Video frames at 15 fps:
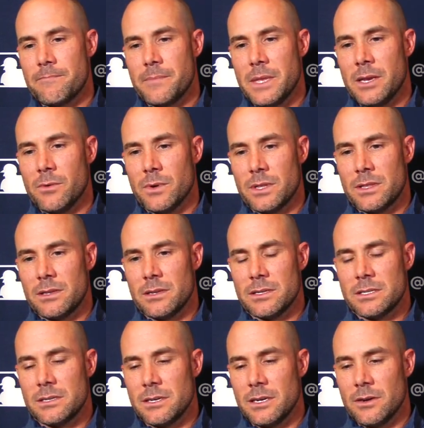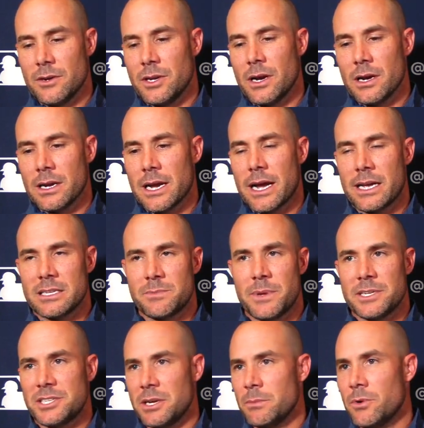you know, with, you know, young guys,
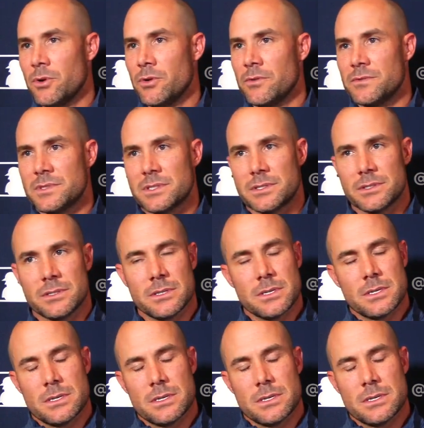pitching moves,